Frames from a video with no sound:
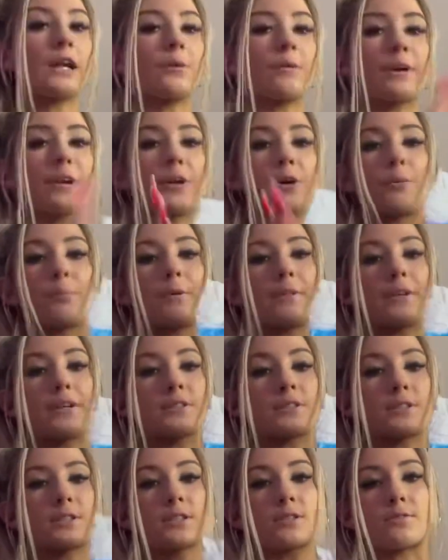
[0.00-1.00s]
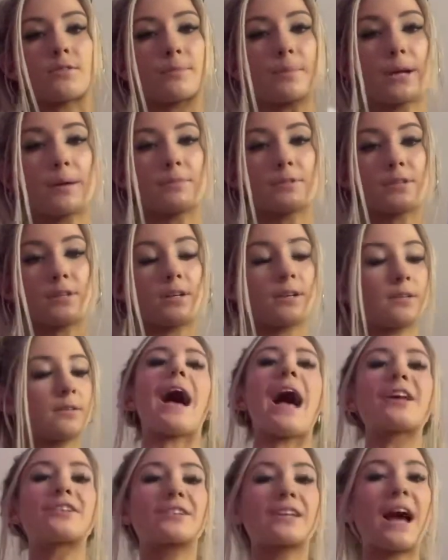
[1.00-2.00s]
do I open this? This is from Amazon.
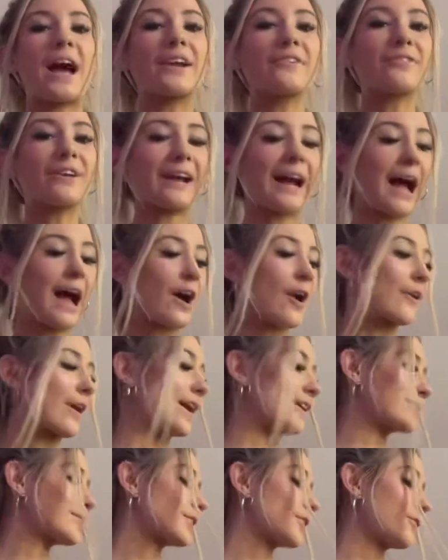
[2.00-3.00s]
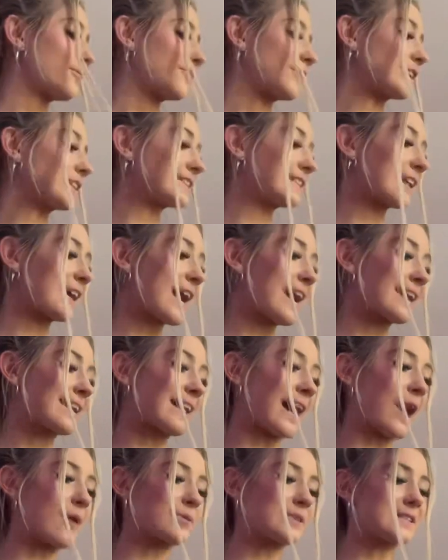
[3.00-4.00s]
I kind of forgot. Okay, so the first thing I
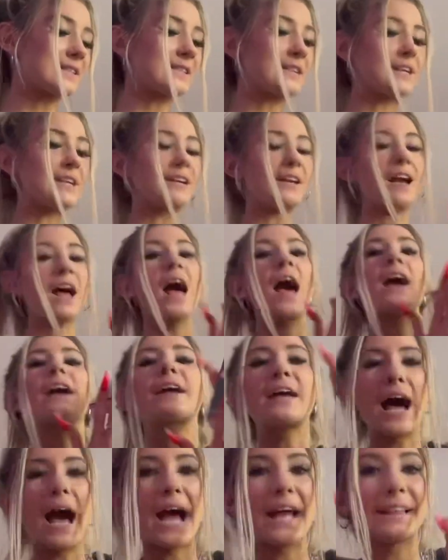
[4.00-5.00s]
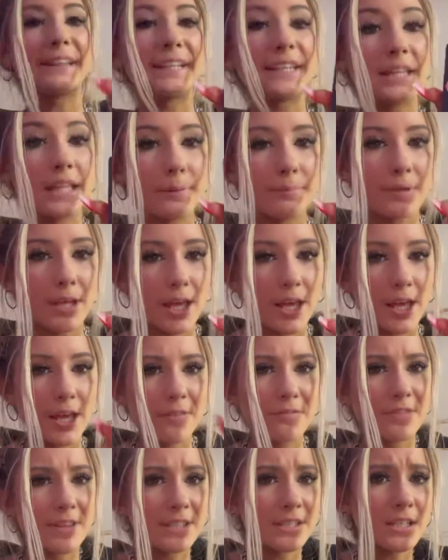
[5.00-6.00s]
got was the Kylie lip kit.
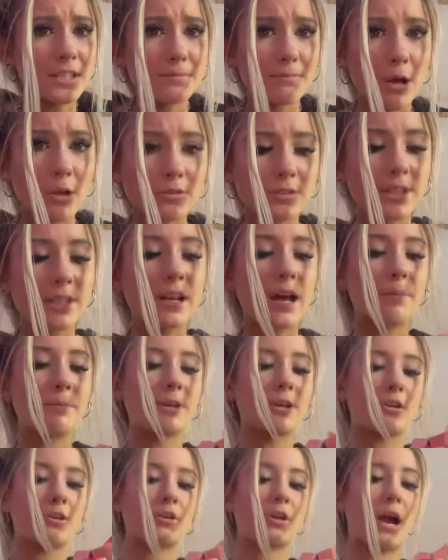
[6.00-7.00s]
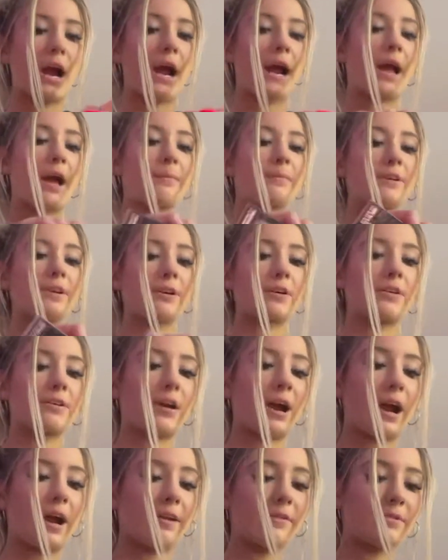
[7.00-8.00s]
If this is melted, I'm gonna cry. I'm gonna
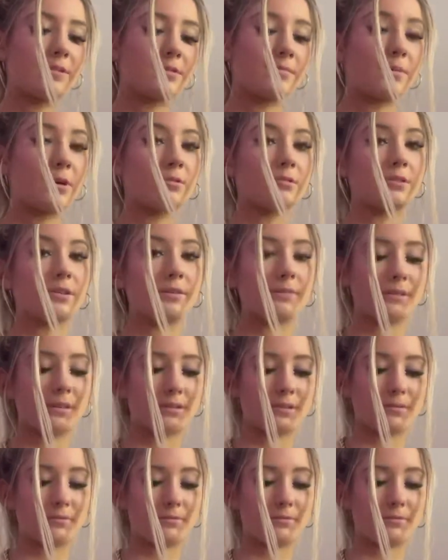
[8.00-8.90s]
cry if it's melted because it